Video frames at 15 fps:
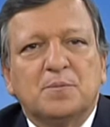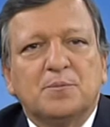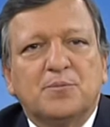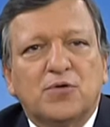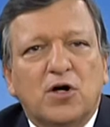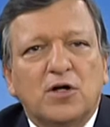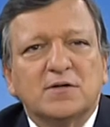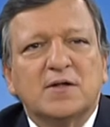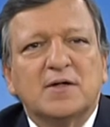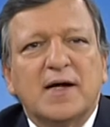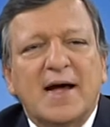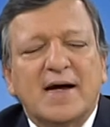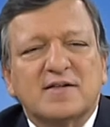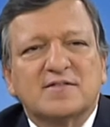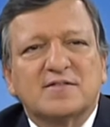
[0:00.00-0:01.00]
broader
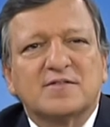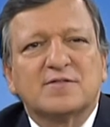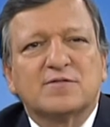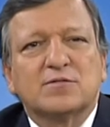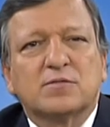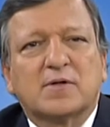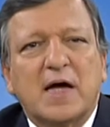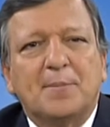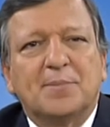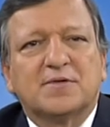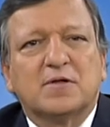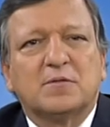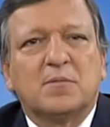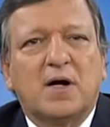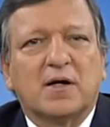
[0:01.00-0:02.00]
access to
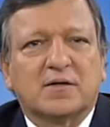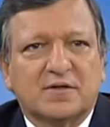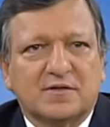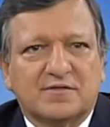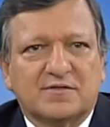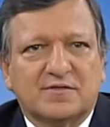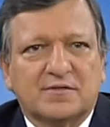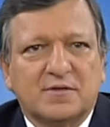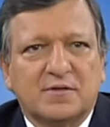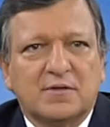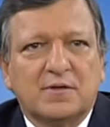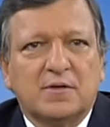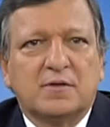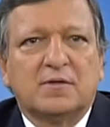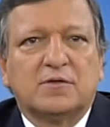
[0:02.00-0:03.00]
capital markets,
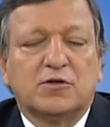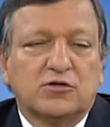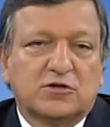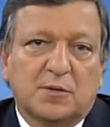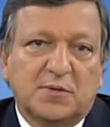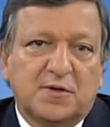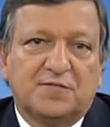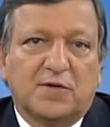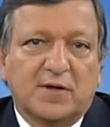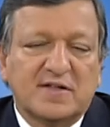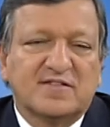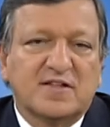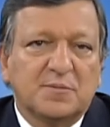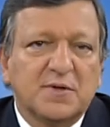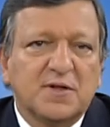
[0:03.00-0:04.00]
notably for
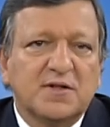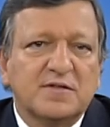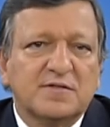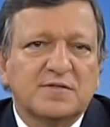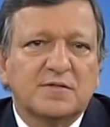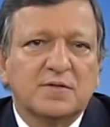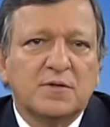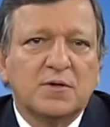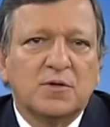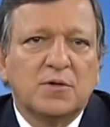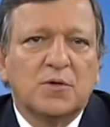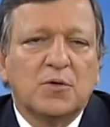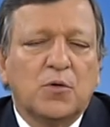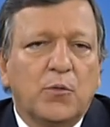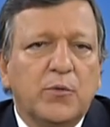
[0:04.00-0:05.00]
SMEs,
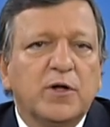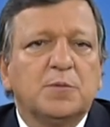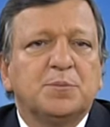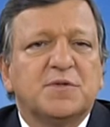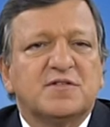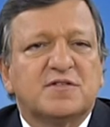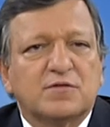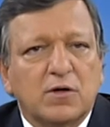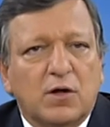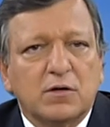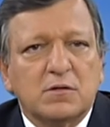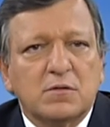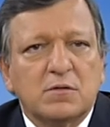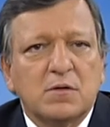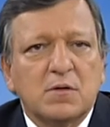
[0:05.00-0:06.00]
will be
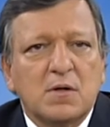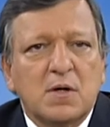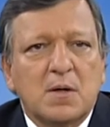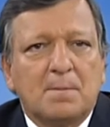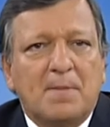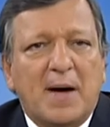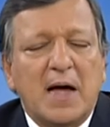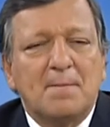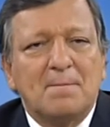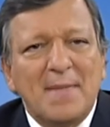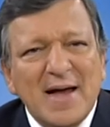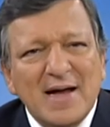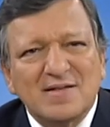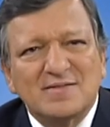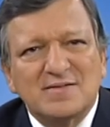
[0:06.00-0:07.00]
sought by
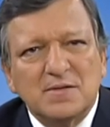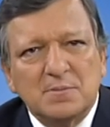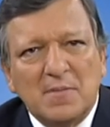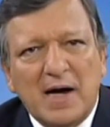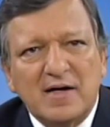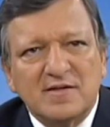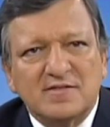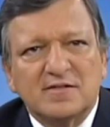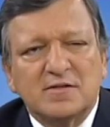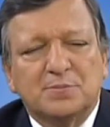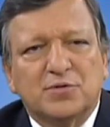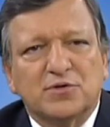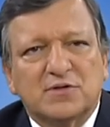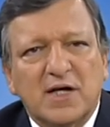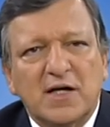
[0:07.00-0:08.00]
maximizing the
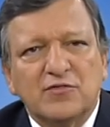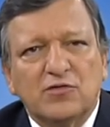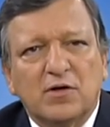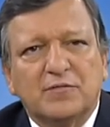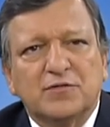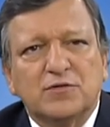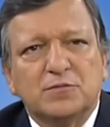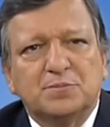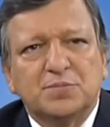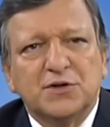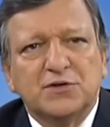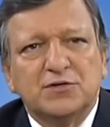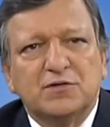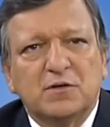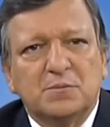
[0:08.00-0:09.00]
potential of the
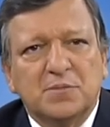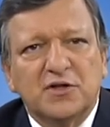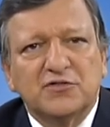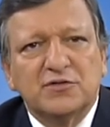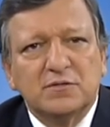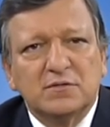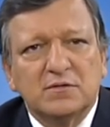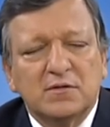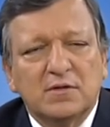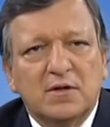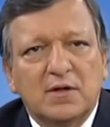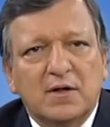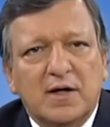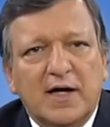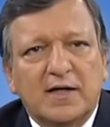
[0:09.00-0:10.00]
European Union budget
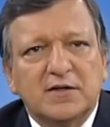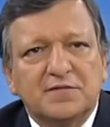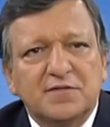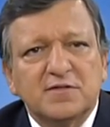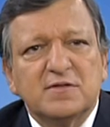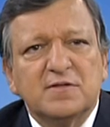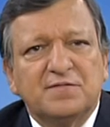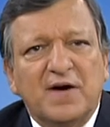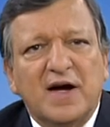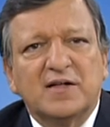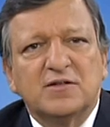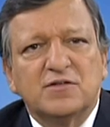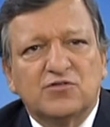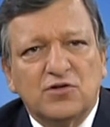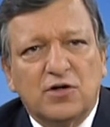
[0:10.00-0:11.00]
and diversifying
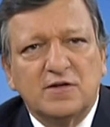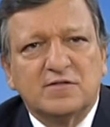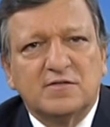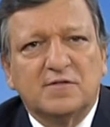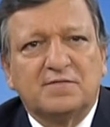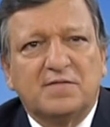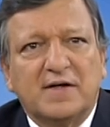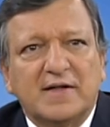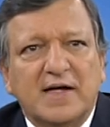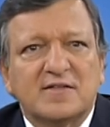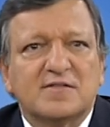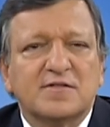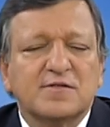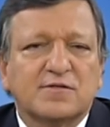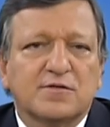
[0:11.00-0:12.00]
the choice of
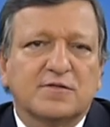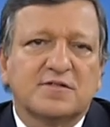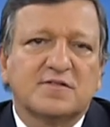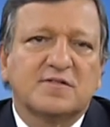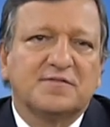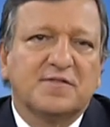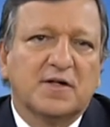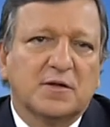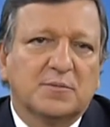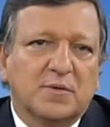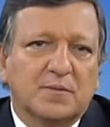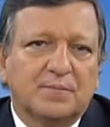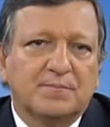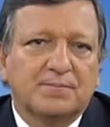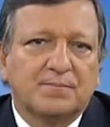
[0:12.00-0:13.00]
financing sources available.